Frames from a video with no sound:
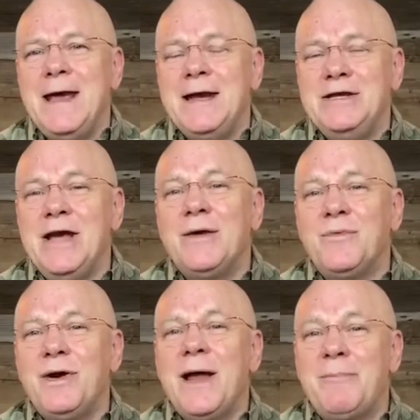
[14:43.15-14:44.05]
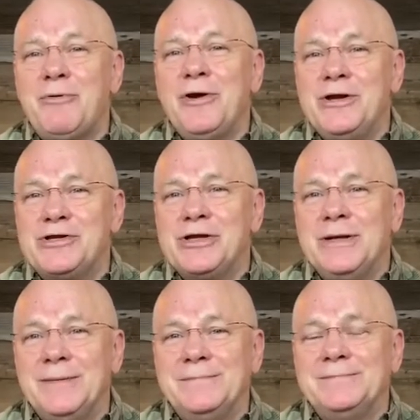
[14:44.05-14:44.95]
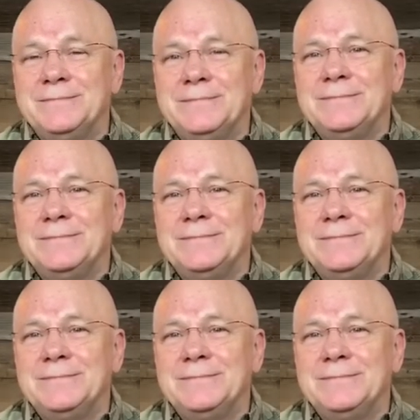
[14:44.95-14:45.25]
And yet will I praise him,